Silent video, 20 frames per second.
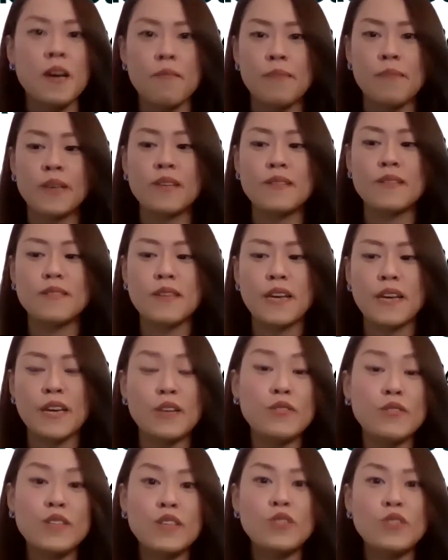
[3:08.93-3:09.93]
Because,
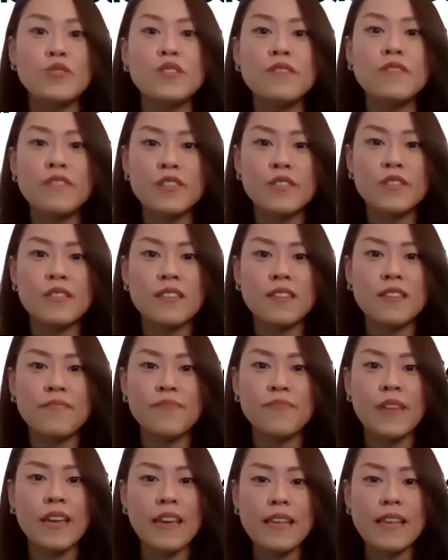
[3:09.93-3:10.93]
you see, university,
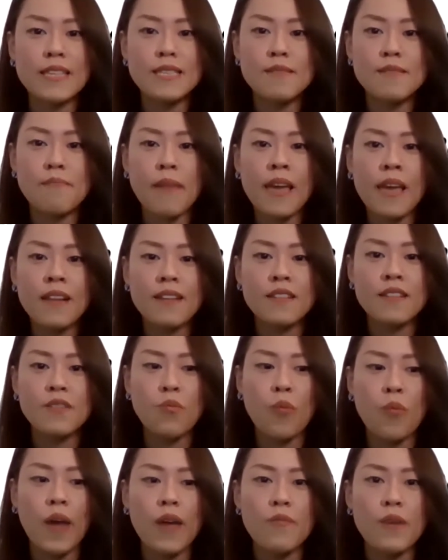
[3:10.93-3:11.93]
it's made in a
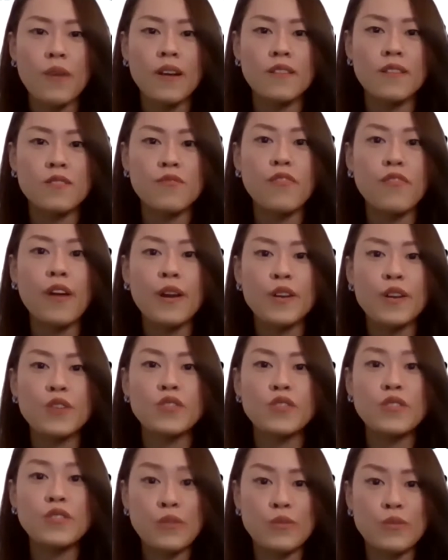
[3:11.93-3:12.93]
way where it's very
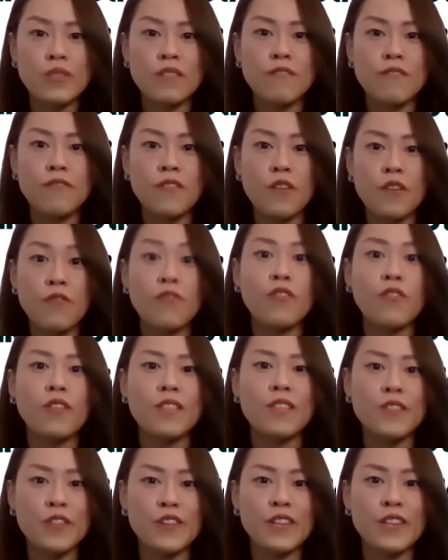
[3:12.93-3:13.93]
conducive for
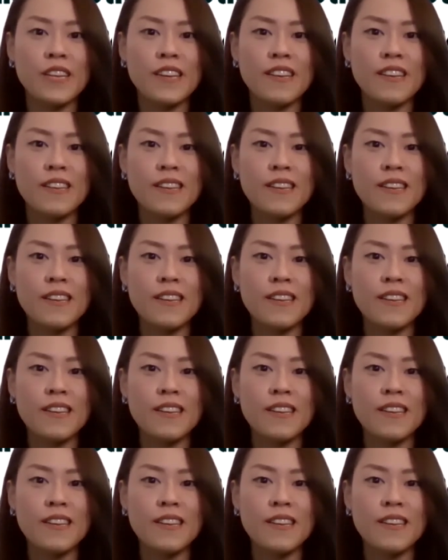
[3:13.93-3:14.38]
learning.